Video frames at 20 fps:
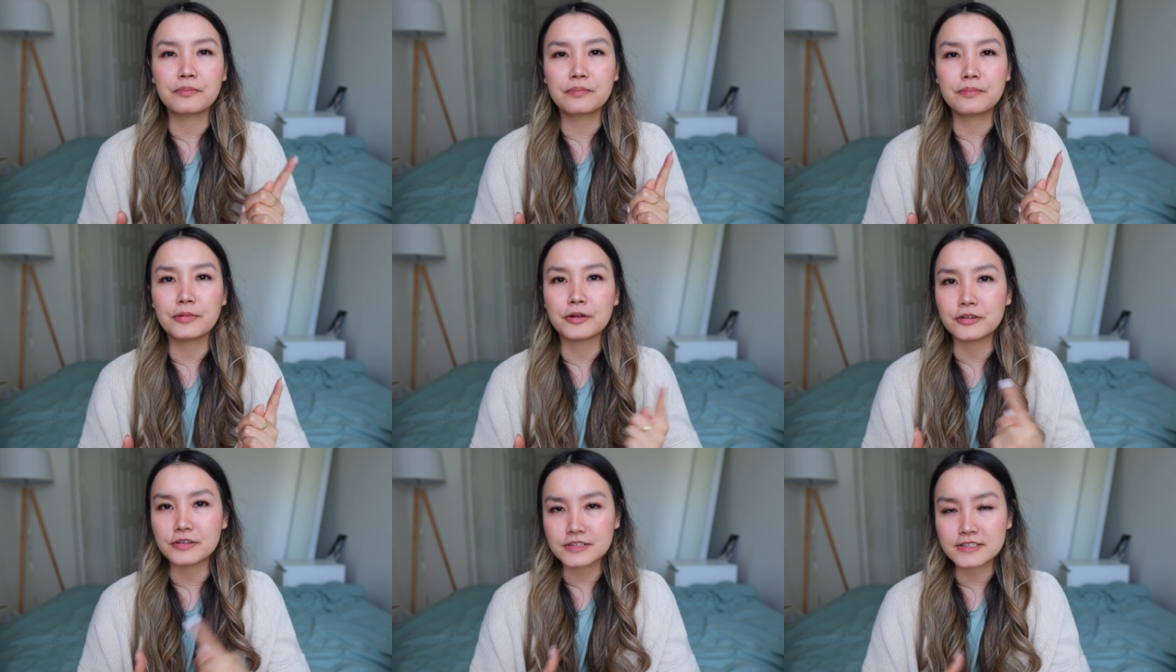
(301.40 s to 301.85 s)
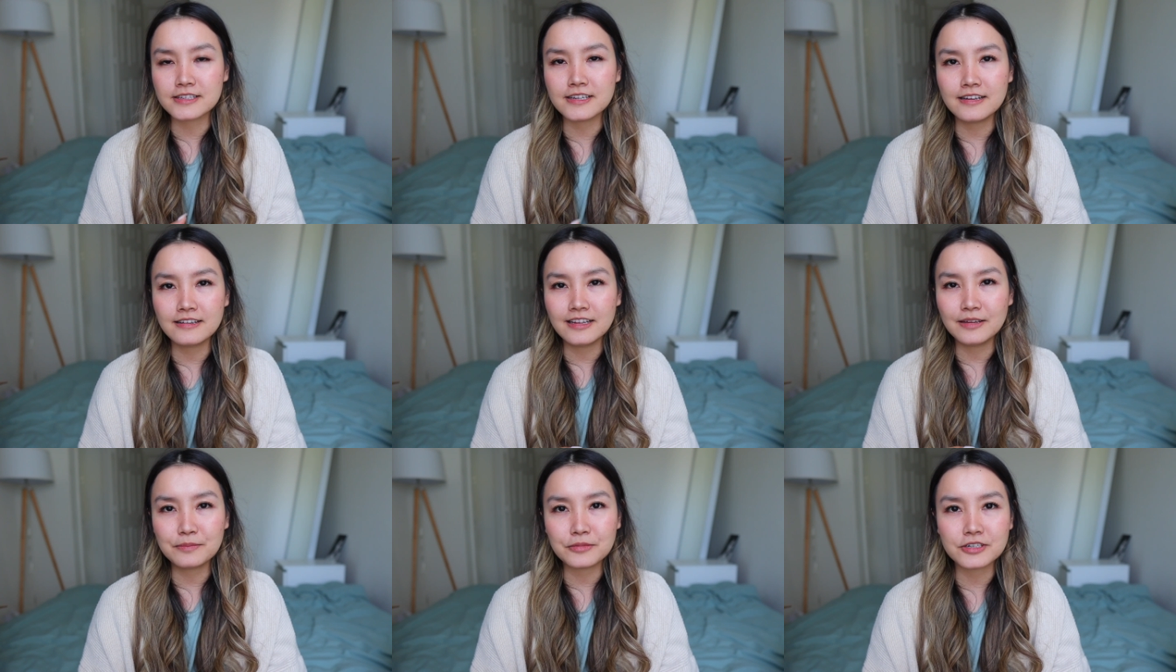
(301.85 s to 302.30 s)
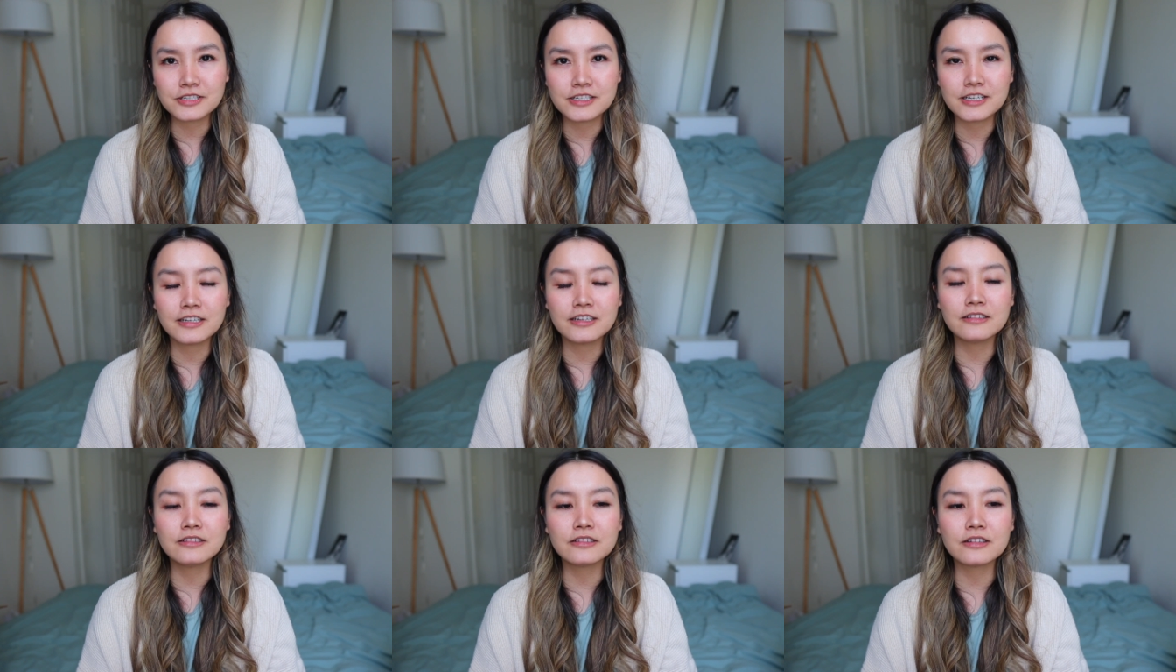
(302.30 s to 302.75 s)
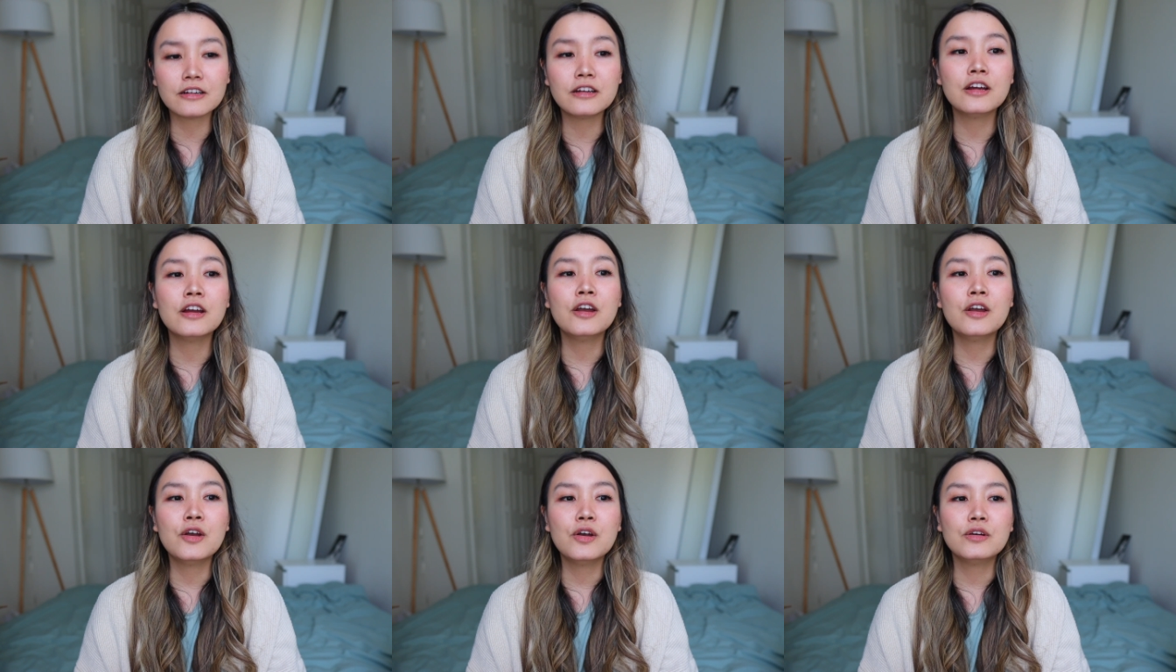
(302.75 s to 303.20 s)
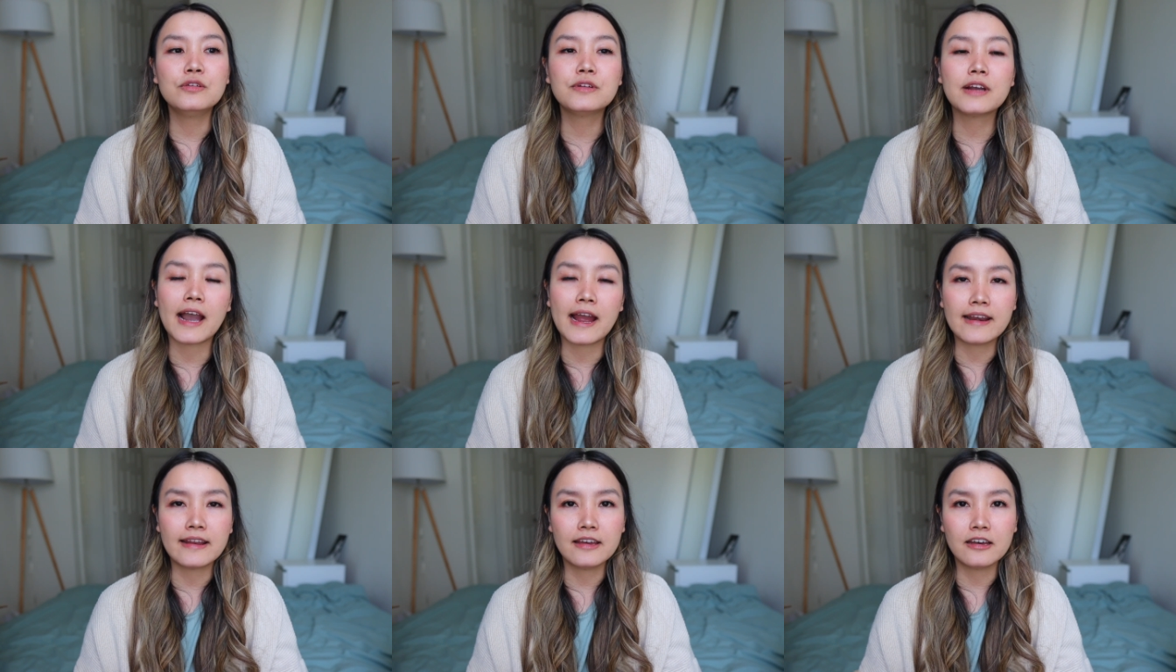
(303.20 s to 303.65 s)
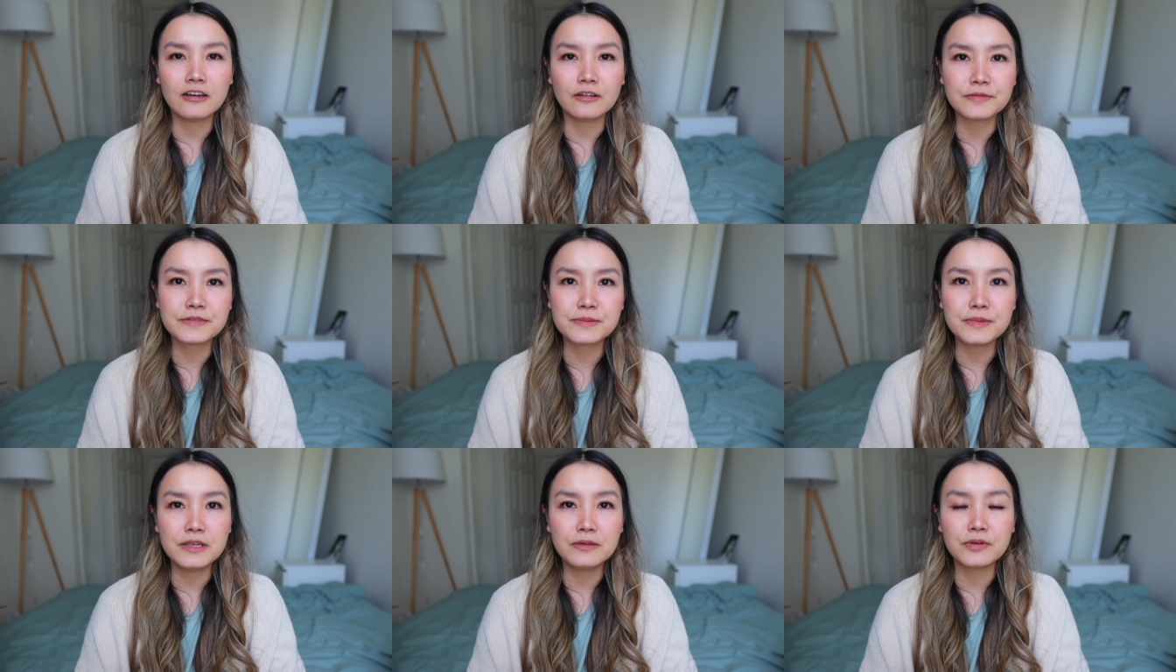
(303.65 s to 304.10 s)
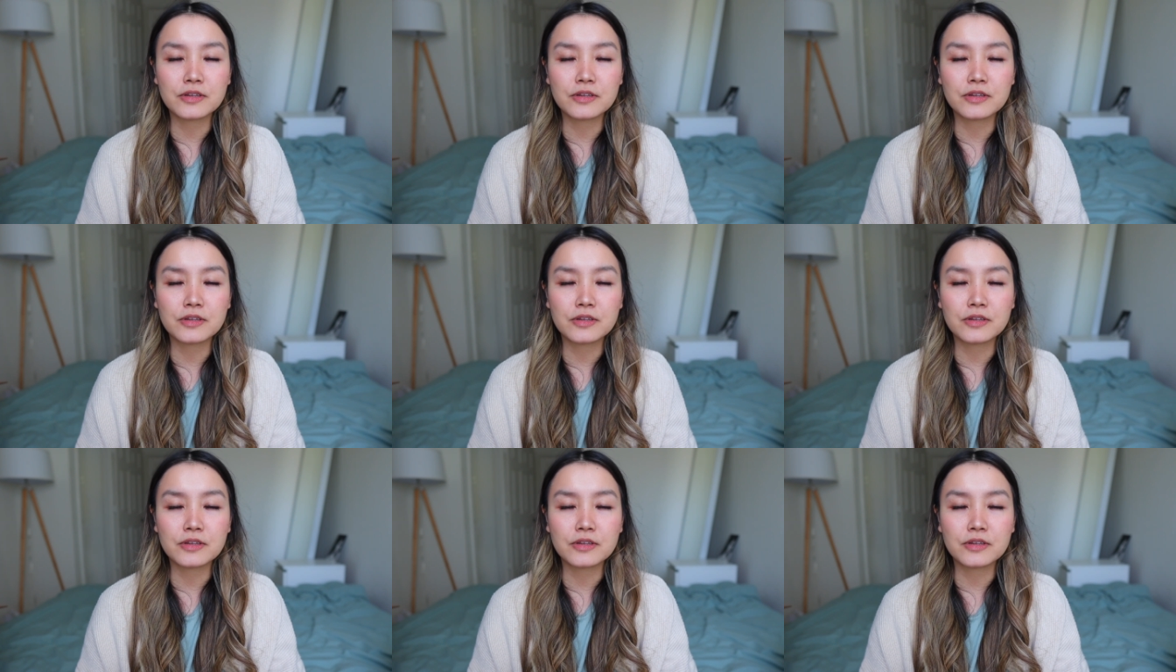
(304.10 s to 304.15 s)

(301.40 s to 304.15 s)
person in particular who kind of helps me